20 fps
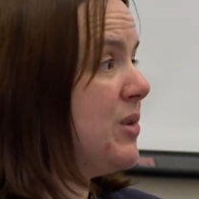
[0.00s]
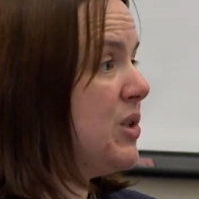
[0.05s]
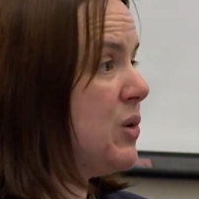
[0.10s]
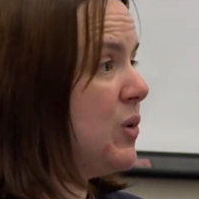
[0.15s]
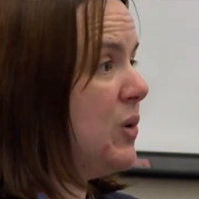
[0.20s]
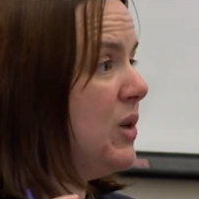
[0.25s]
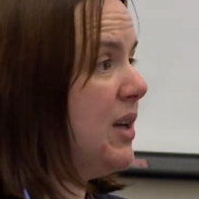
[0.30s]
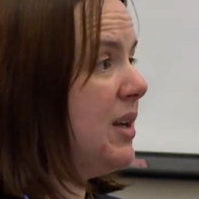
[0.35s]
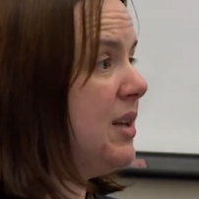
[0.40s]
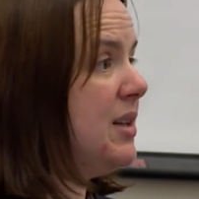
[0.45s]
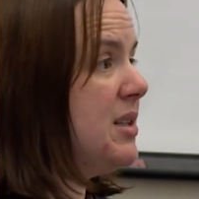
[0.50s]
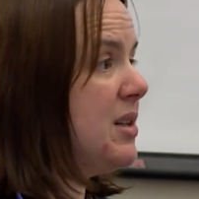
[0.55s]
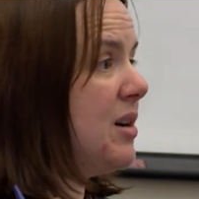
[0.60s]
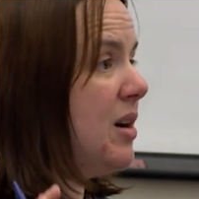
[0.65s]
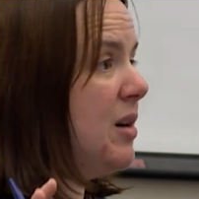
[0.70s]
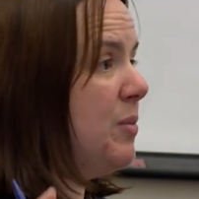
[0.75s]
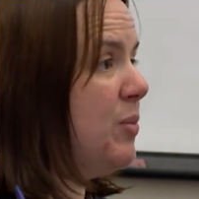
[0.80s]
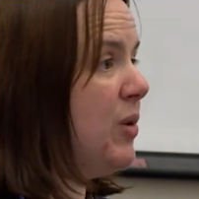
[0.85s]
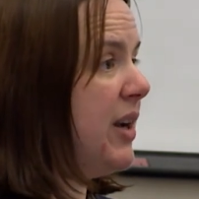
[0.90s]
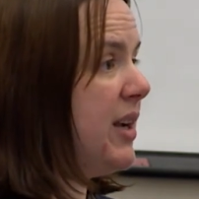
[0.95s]
So you can
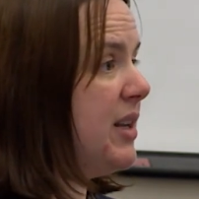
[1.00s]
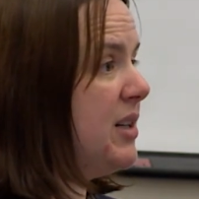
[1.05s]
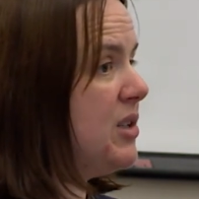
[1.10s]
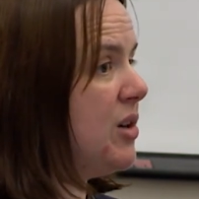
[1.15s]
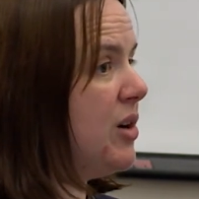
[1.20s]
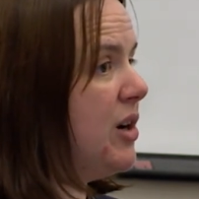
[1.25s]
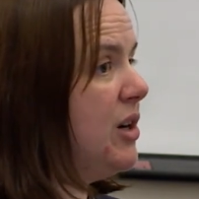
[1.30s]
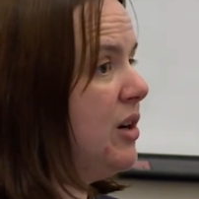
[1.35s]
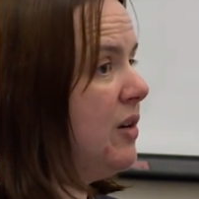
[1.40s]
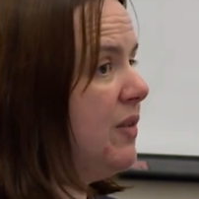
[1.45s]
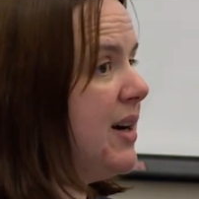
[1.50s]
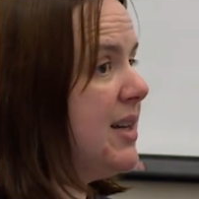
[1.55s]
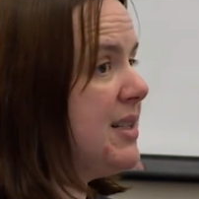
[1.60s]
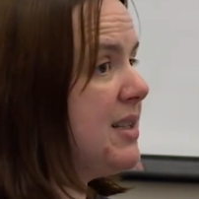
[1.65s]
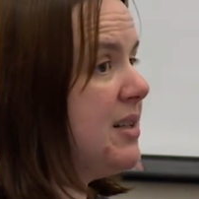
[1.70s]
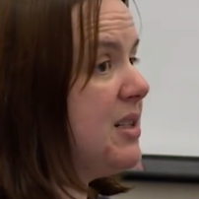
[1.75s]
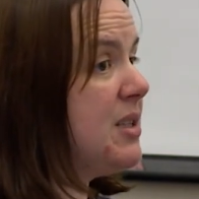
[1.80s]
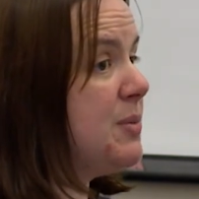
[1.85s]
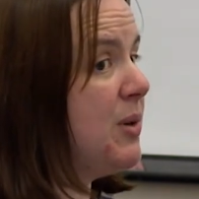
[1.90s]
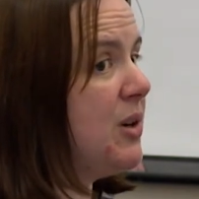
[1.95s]
start breaking down your
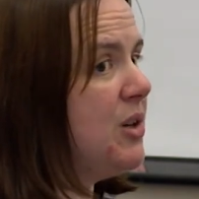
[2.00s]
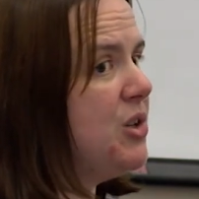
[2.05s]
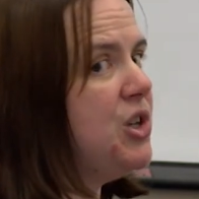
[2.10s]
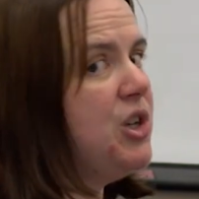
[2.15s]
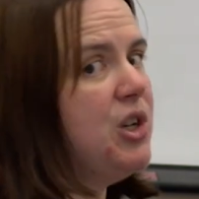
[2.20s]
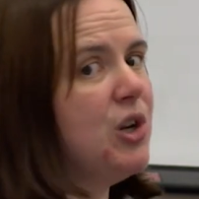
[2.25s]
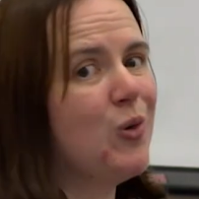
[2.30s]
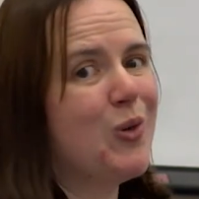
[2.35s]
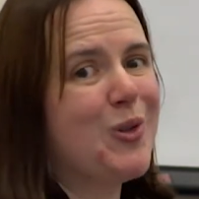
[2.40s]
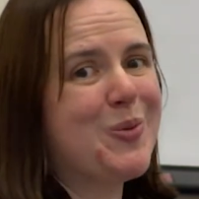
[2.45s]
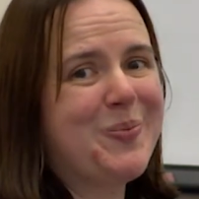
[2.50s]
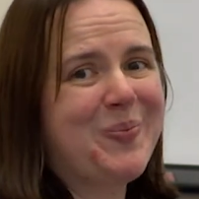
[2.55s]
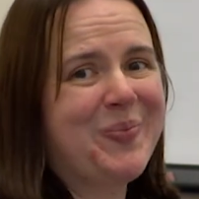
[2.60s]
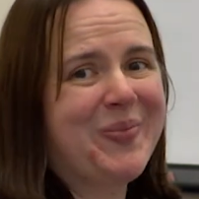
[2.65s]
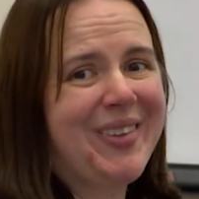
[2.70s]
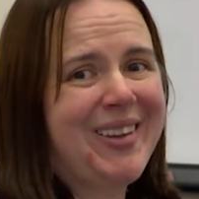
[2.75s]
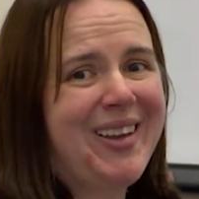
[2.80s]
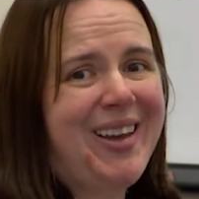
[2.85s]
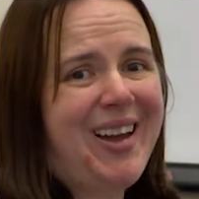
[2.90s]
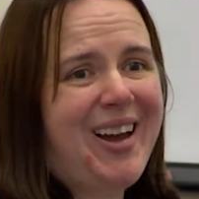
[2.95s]
residents because you know
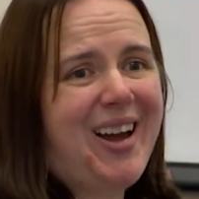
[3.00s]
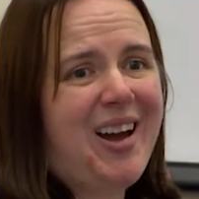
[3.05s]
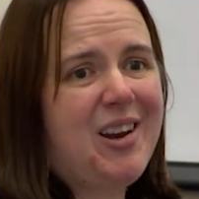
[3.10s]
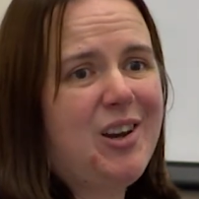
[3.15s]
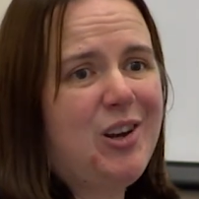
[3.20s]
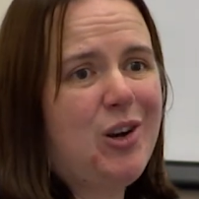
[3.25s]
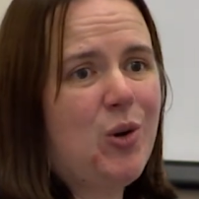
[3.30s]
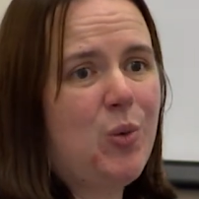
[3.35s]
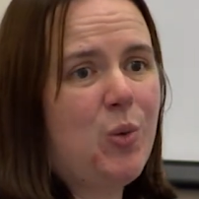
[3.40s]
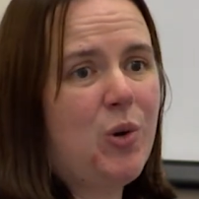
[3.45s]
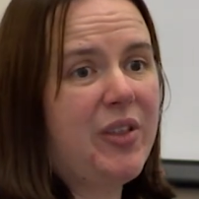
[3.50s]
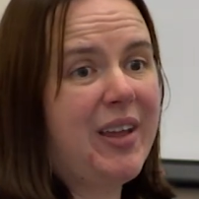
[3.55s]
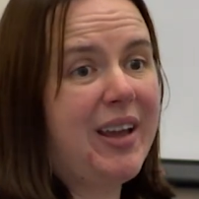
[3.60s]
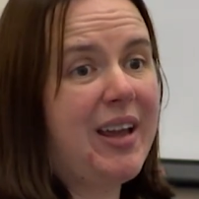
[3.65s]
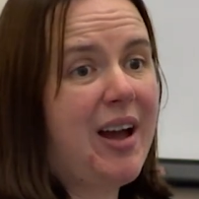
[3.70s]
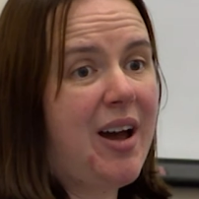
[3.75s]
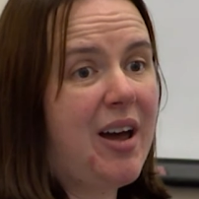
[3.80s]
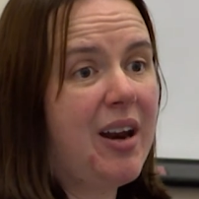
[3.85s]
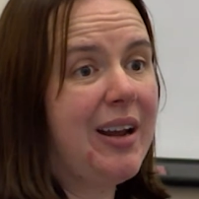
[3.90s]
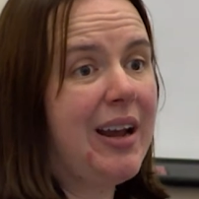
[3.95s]
them and you know what they
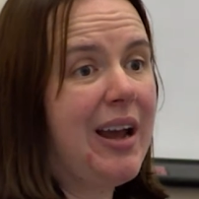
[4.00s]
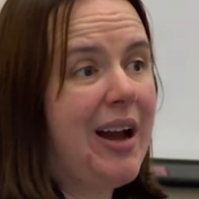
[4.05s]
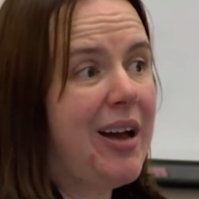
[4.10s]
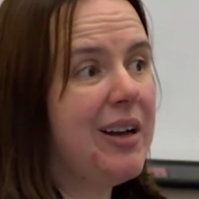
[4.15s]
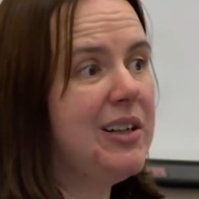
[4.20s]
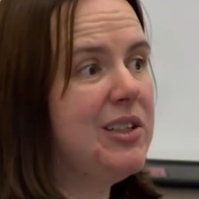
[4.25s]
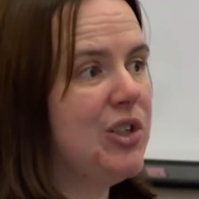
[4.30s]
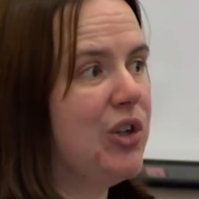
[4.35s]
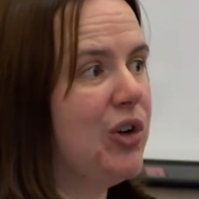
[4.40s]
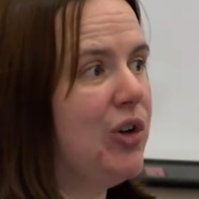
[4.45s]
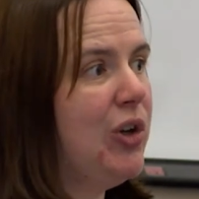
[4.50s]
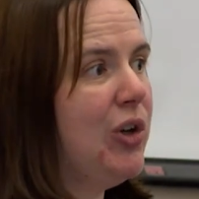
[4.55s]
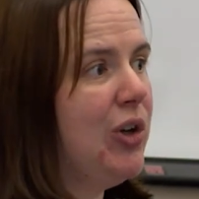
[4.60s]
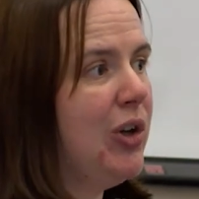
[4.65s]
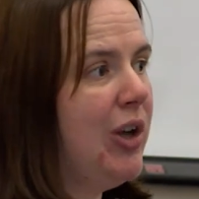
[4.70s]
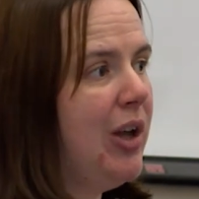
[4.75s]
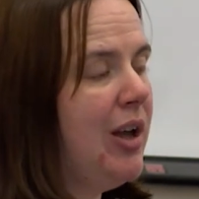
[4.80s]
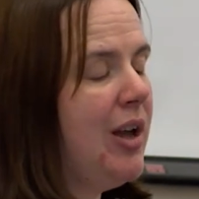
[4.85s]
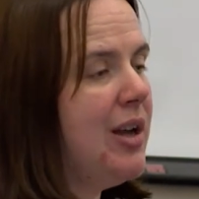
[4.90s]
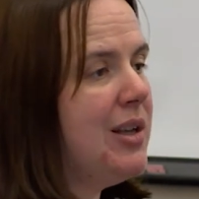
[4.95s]
can and can't do.
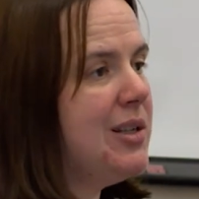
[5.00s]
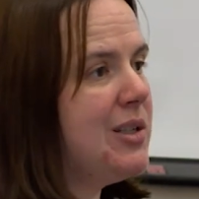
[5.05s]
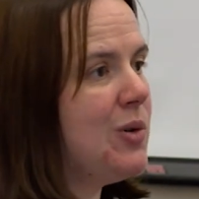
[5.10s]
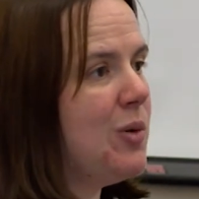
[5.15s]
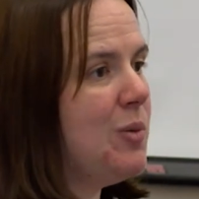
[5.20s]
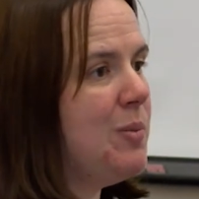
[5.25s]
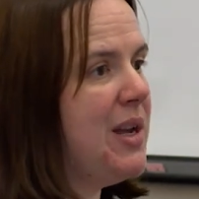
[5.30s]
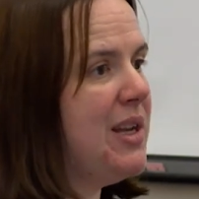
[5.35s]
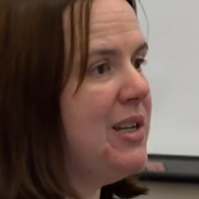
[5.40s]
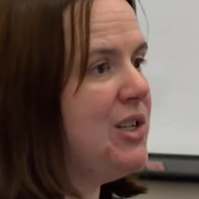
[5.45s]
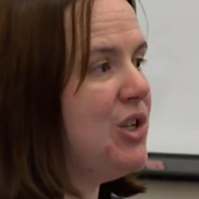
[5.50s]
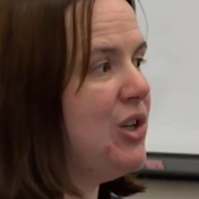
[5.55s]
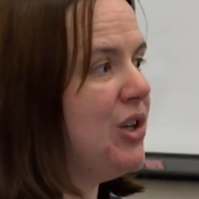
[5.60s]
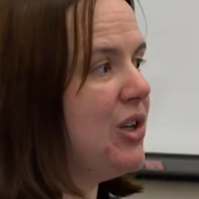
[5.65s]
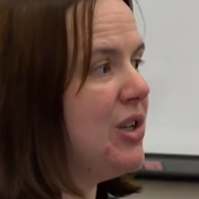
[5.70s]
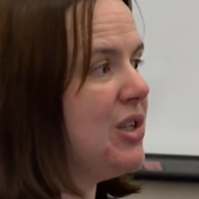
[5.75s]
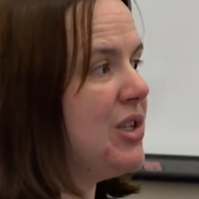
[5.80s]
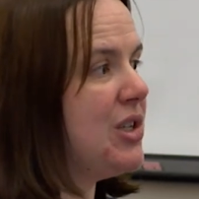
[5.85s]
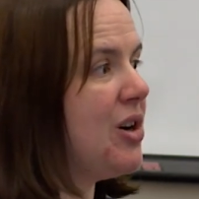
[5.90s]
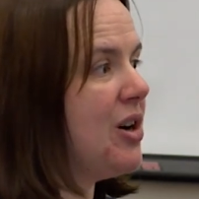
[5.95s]
So it means you
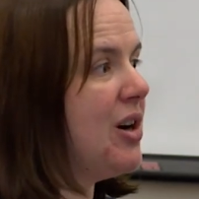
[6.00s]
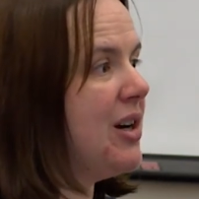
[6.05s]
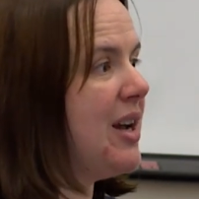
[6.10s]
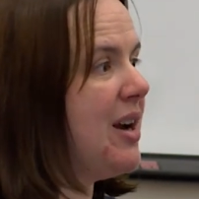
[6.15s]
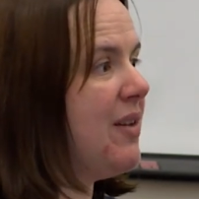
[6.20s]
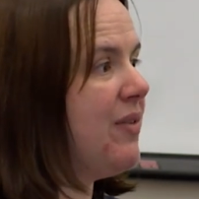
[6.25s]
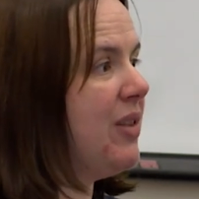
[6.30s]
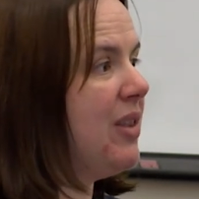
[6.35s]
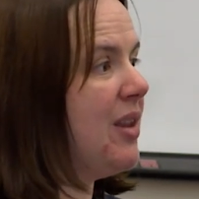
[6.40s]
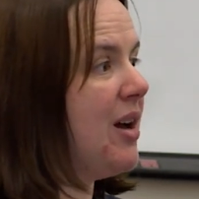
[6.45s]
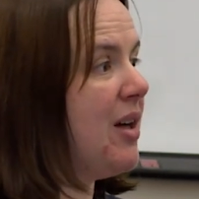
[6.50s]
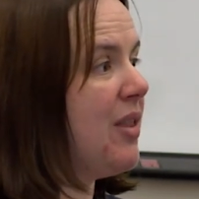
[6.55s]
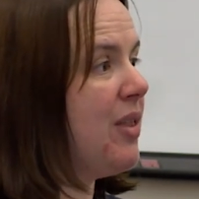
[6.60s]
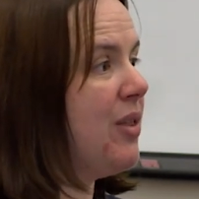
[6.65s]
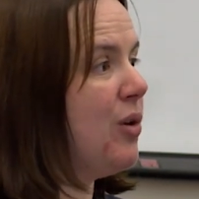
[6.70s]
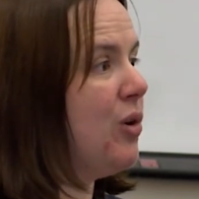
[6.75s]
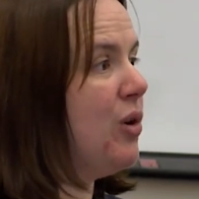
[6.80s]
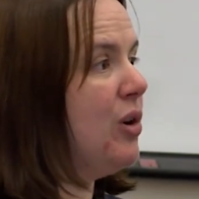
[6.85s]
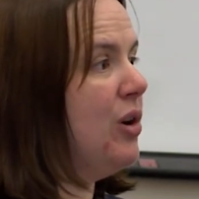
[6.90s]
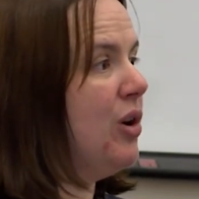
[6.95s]
can start having that
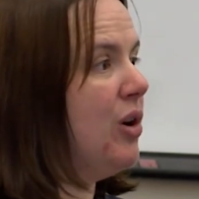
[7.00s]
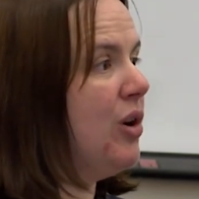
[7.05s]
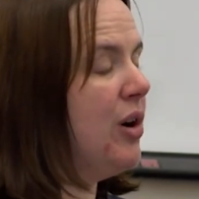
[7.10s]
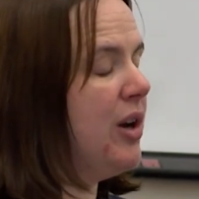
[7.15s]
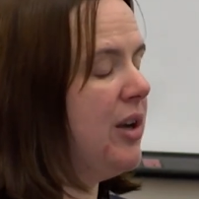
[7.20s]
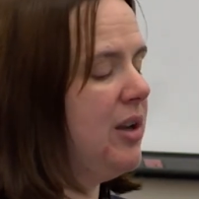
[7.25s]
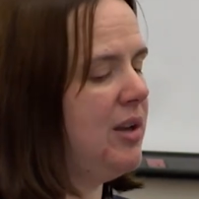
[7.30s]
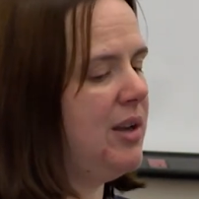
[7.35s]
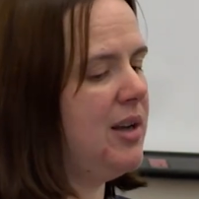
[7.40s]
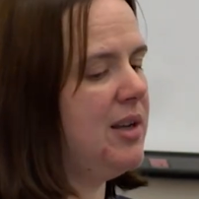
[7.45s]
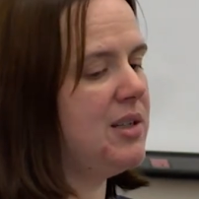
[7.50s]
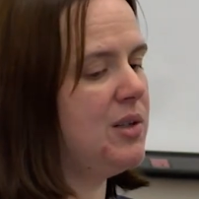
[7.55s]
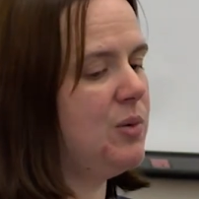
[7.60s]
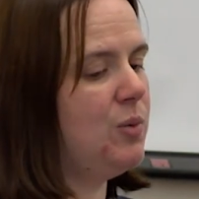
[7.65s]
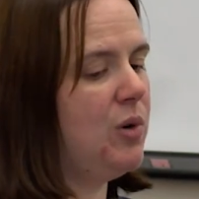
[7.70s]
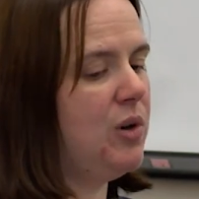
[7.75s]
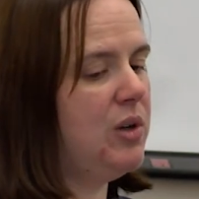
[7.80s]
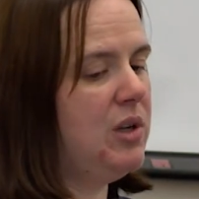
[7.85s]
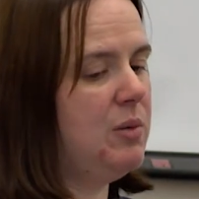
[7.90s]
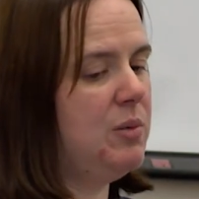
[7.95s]
thought now as to
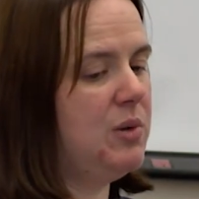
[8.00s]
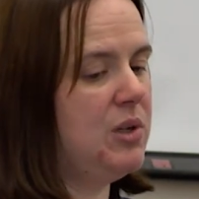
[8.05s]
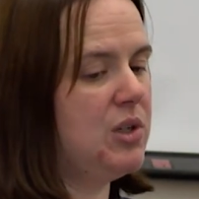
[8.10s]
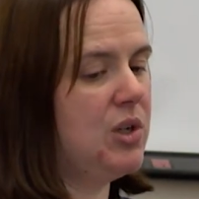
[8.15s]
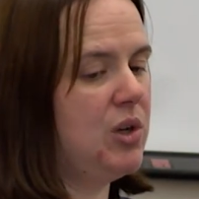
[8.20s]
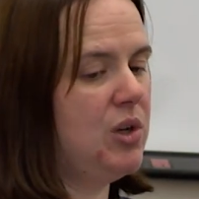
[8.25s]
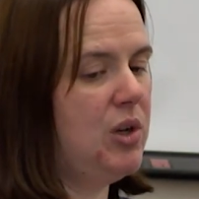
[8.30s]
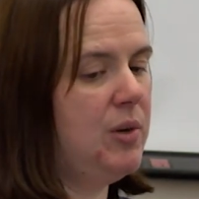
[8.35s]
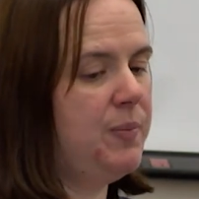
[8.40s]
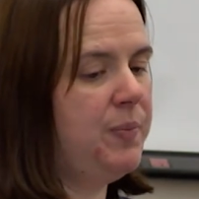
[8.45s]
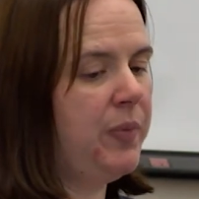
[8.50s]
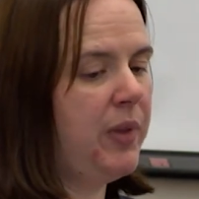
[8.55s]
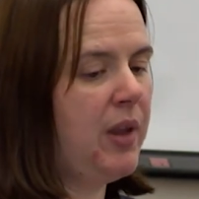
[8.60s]
what you would do.